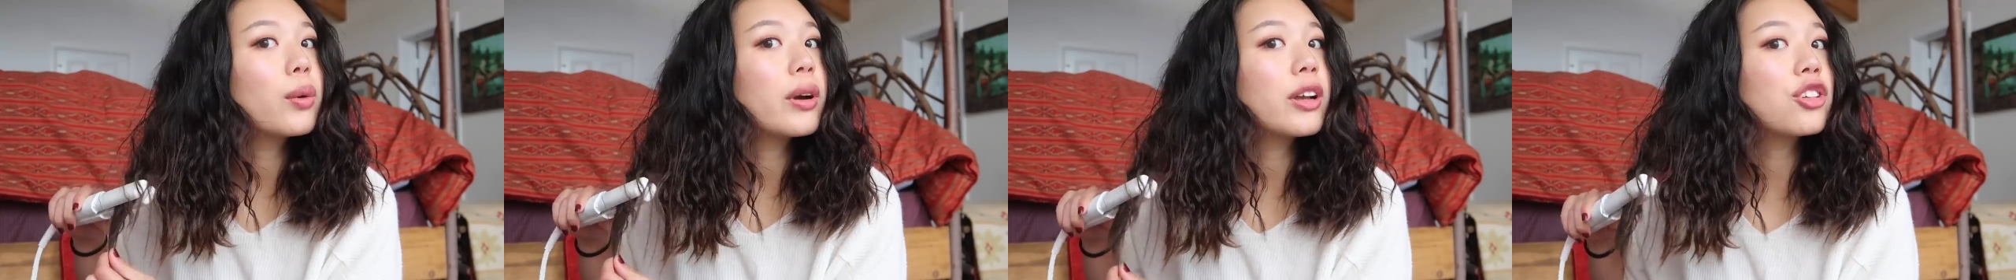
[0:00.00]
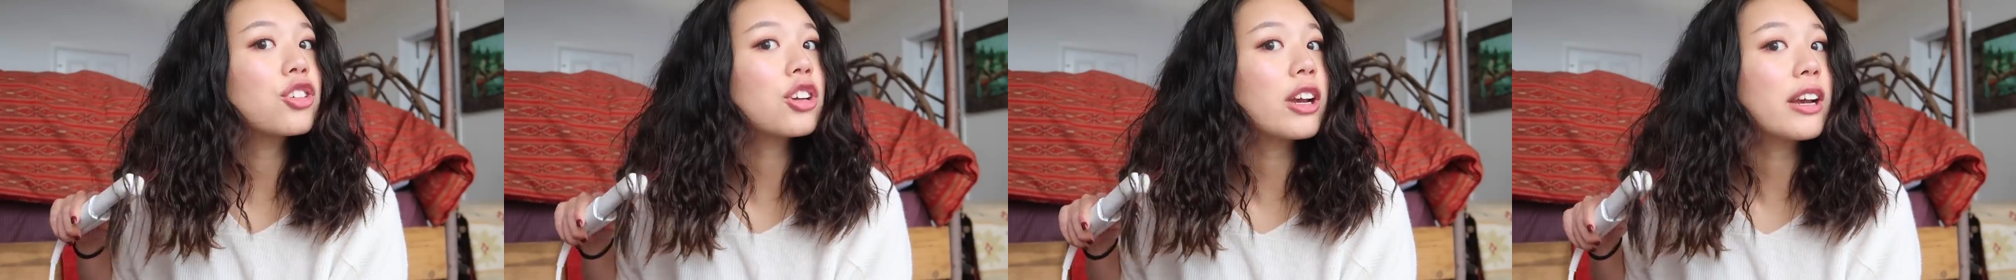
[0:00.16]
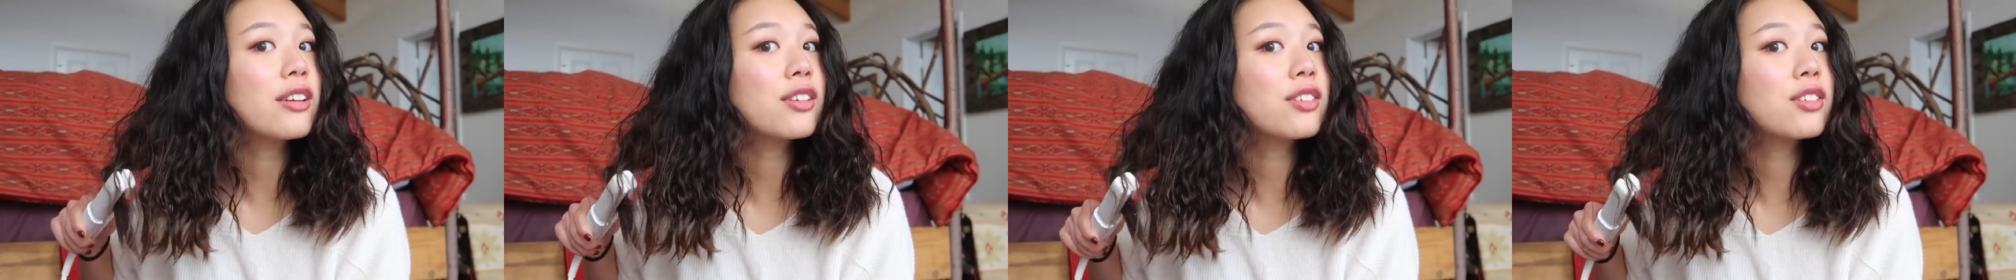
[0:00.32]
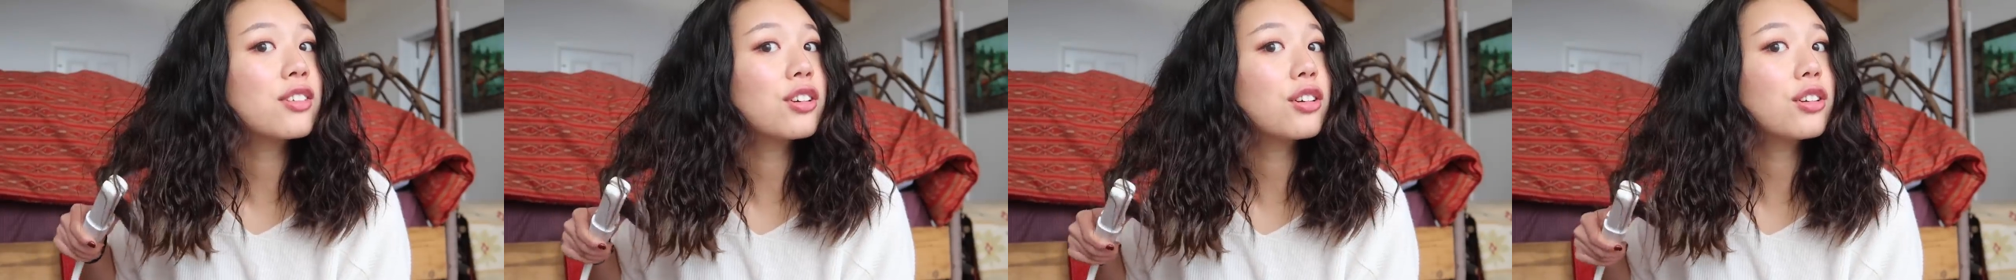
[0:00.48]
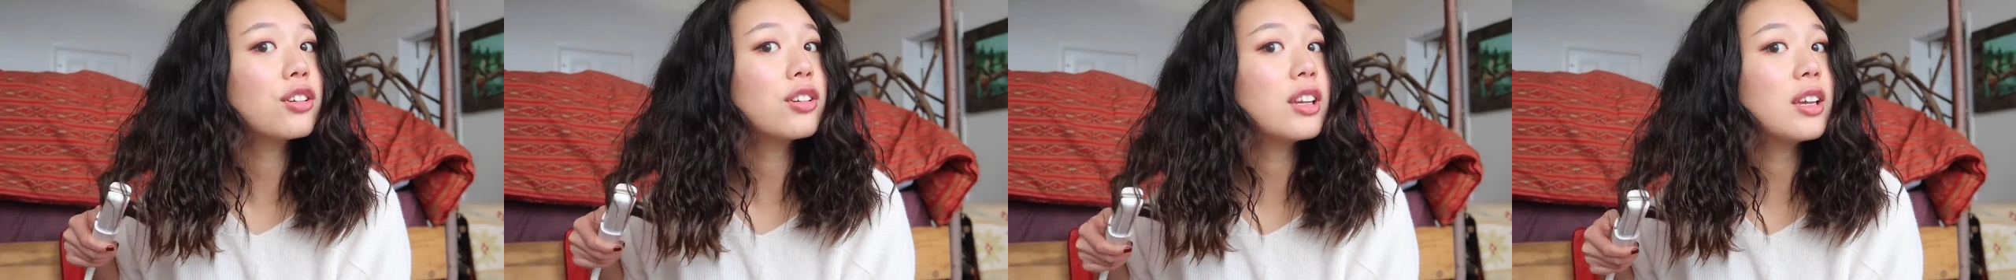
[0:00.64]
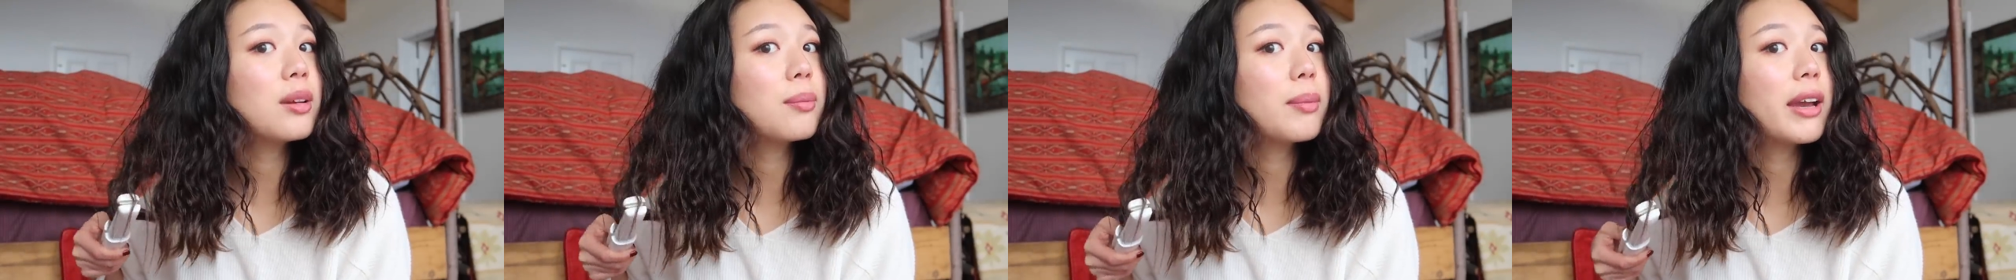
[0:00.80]
Which I
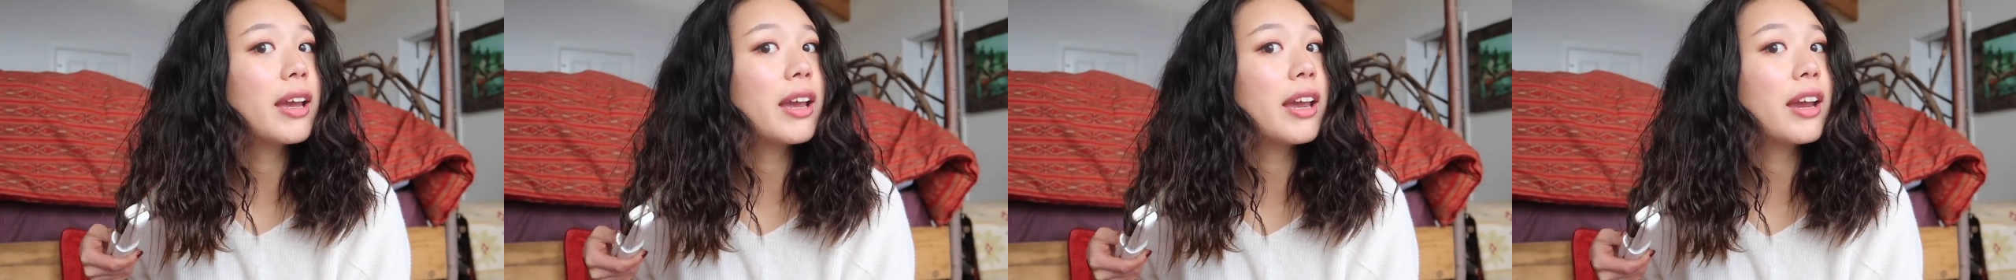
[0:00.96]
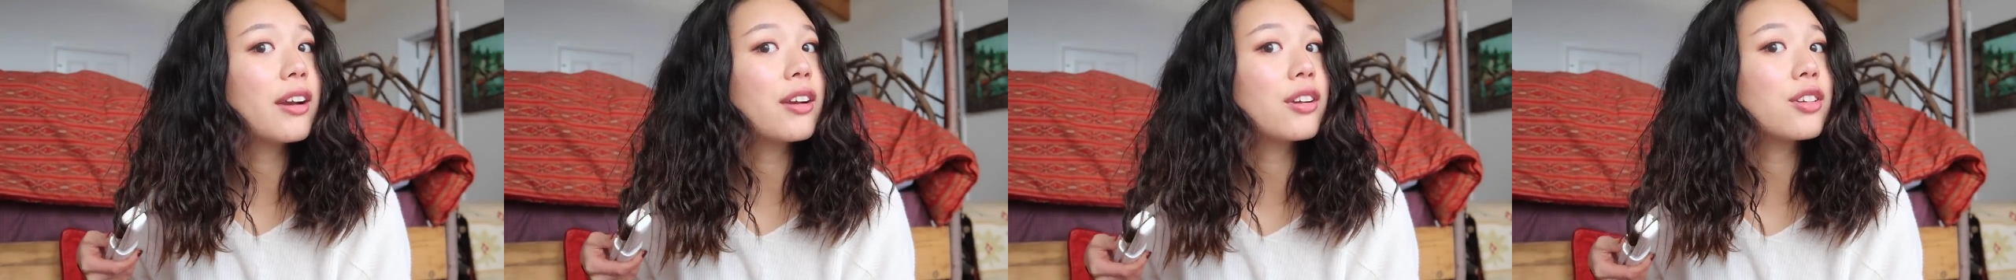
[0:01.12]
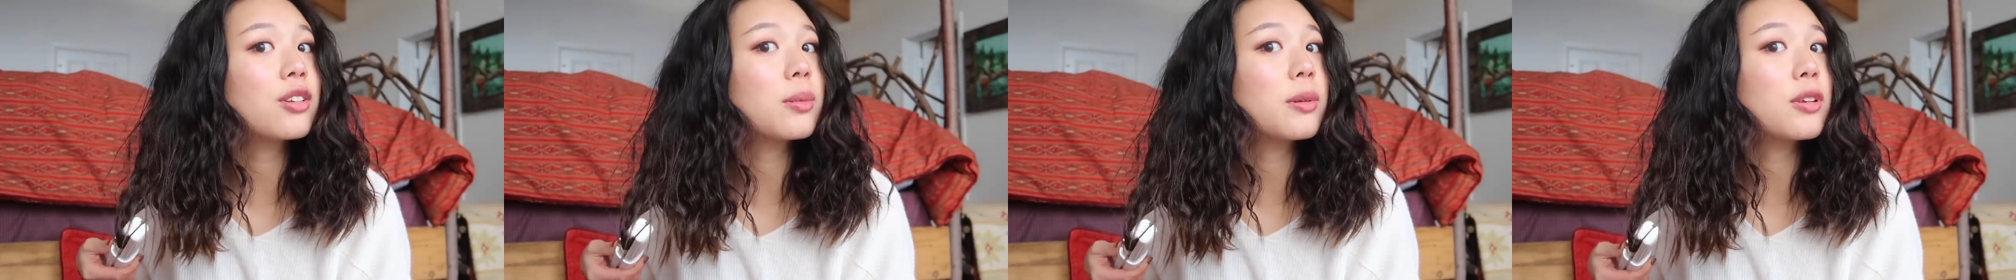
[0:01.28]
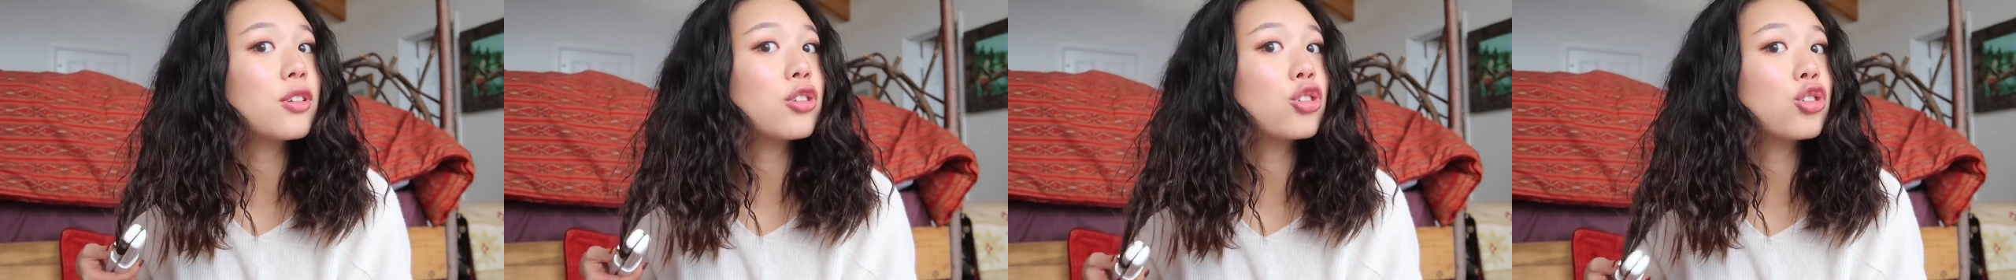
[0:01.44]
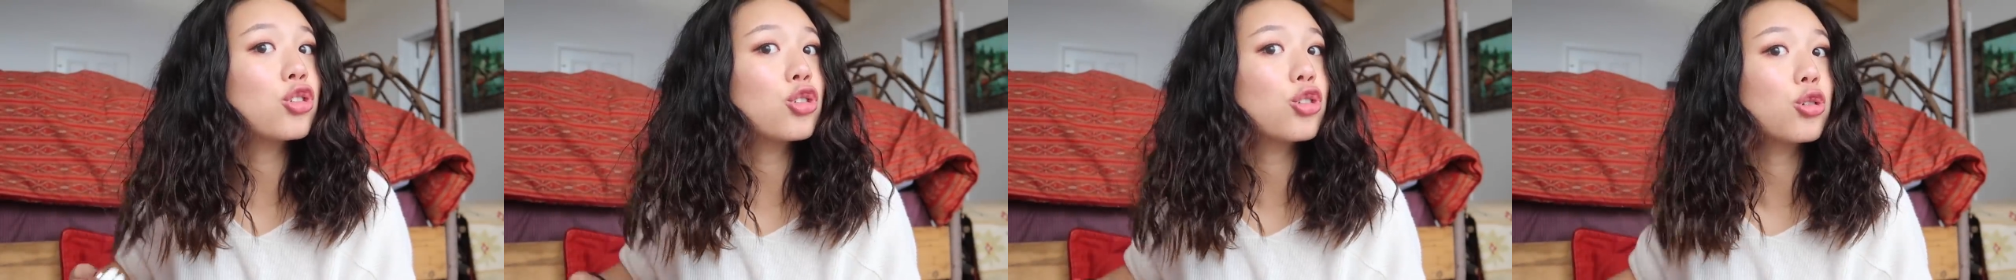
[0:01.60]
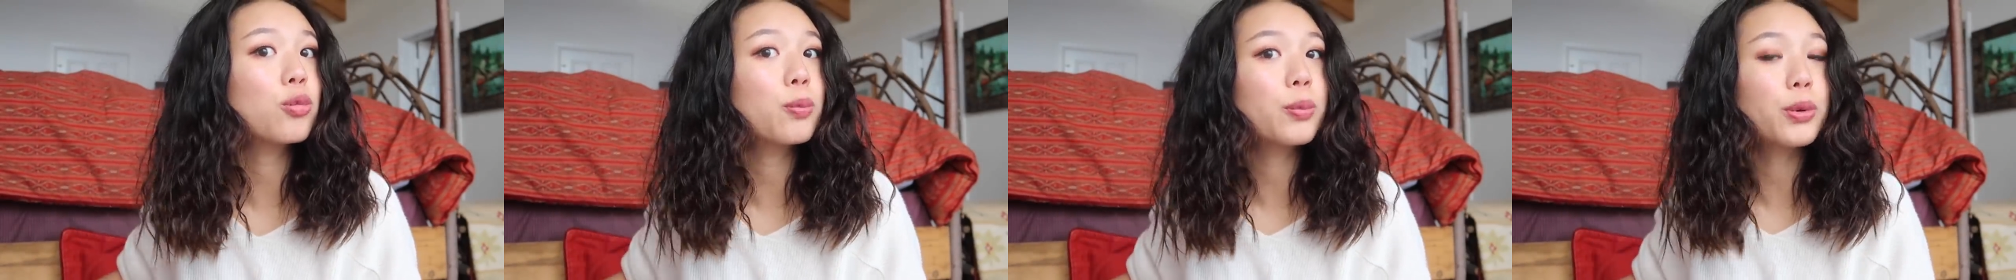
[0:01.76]
still need my hair to be
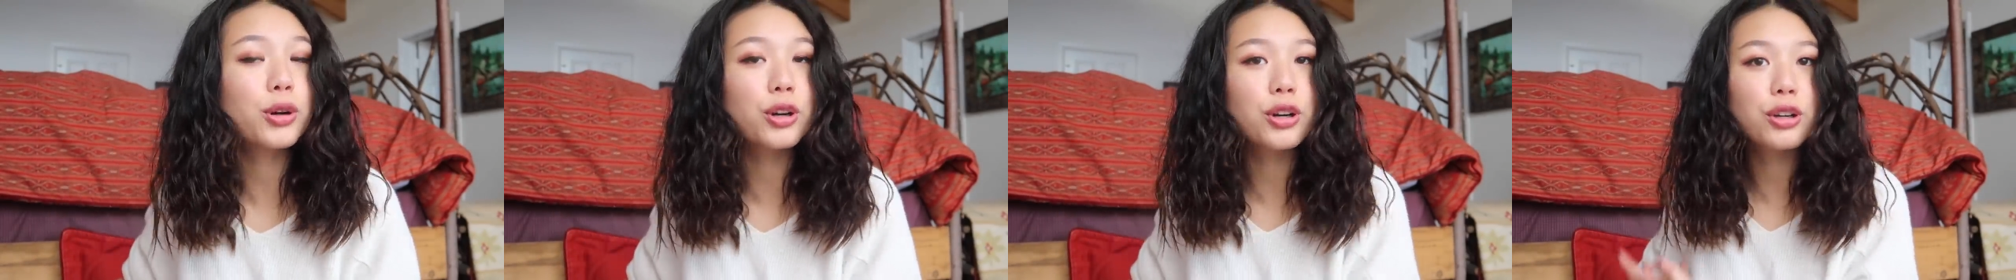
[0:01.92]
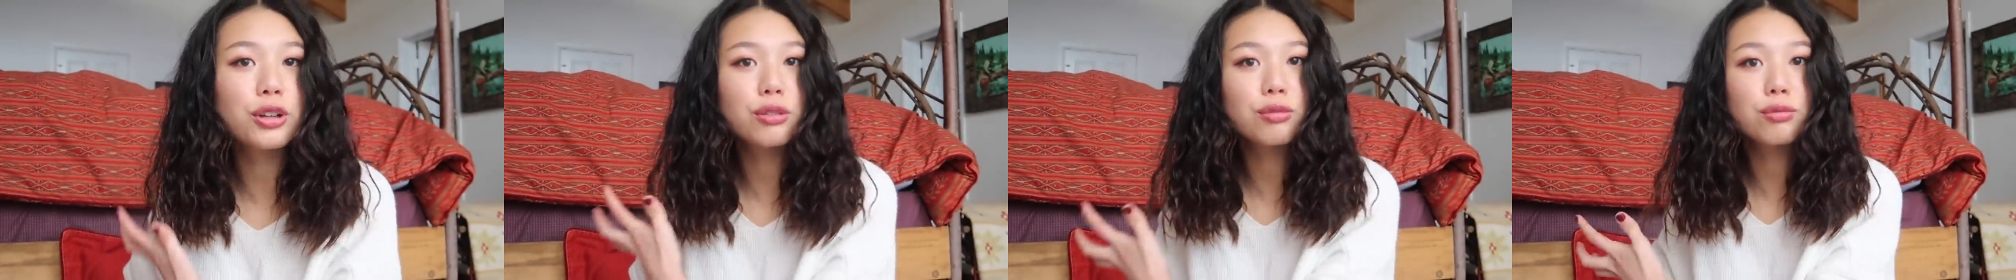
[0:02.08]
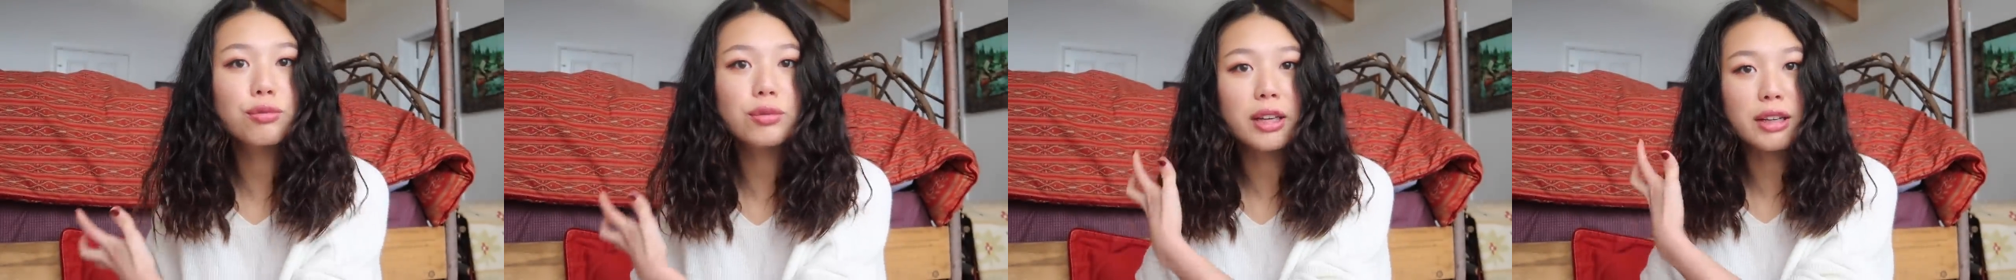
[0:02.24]
super